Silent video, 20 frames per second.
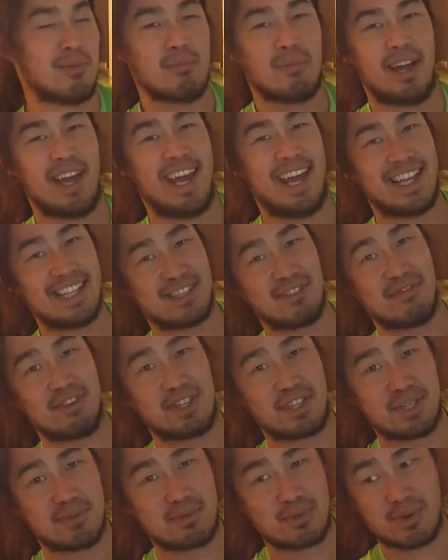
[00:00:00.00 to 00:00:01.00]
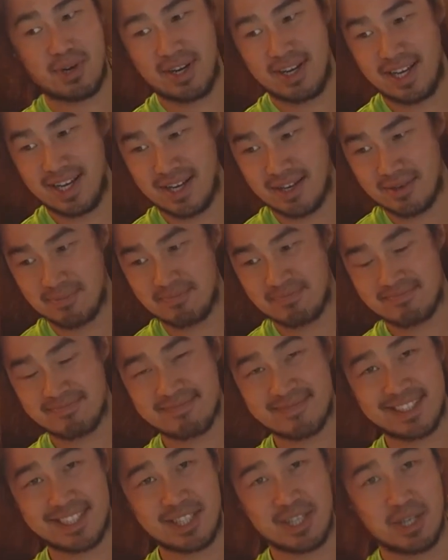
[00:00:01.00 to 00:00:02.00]
my hands are victims right now,
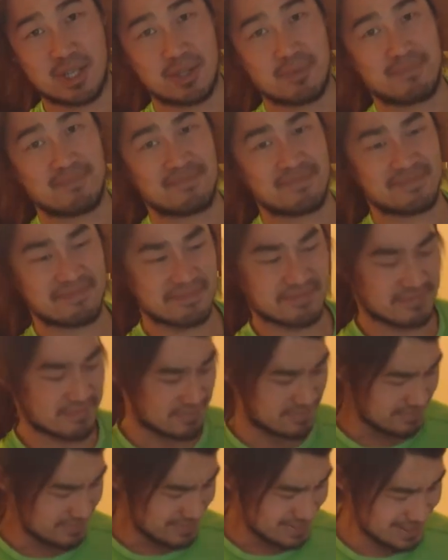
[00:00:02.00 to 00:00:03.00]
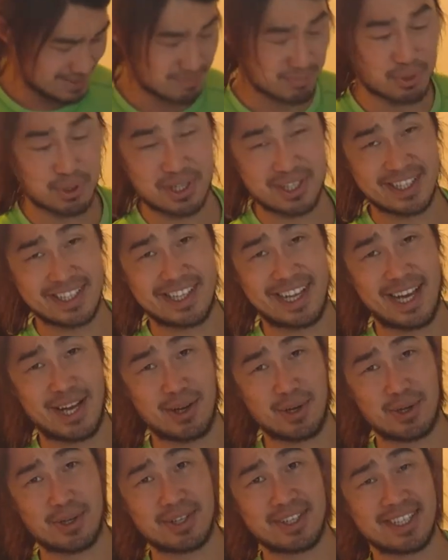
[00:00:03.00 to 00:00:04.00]
so I'm putting the
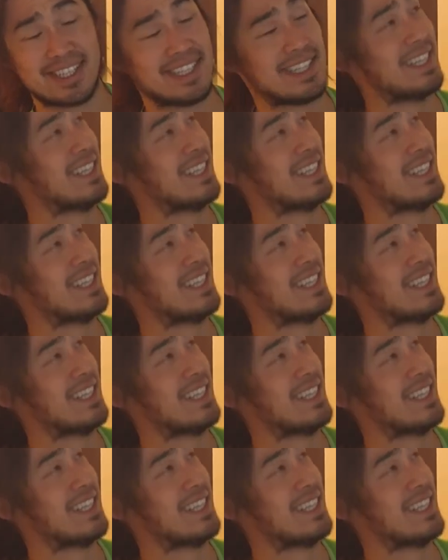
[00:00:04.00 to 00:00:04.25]
towel on.